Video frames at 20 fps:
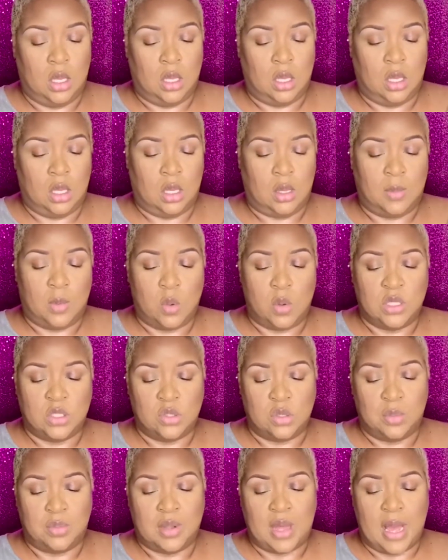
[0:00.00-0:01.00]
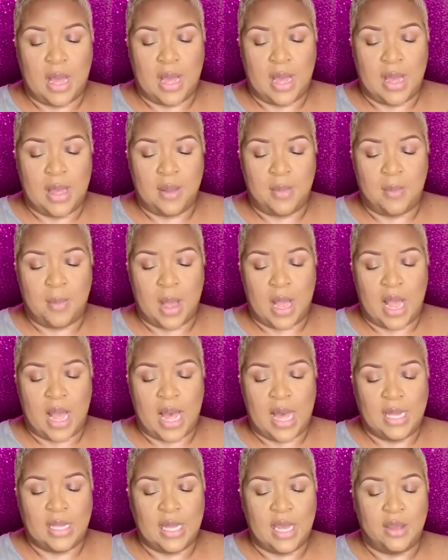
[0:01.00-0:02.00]
I'm going to apply my
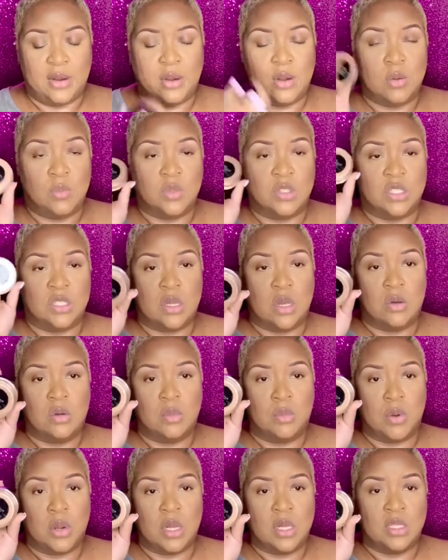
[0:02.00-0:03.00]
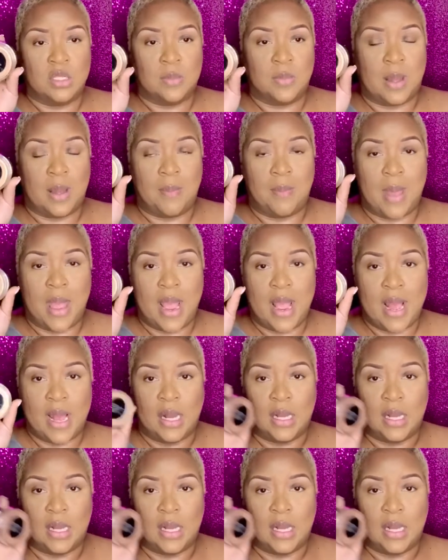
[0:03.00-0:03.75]
highlighter, which is Golden Bronze by MAC.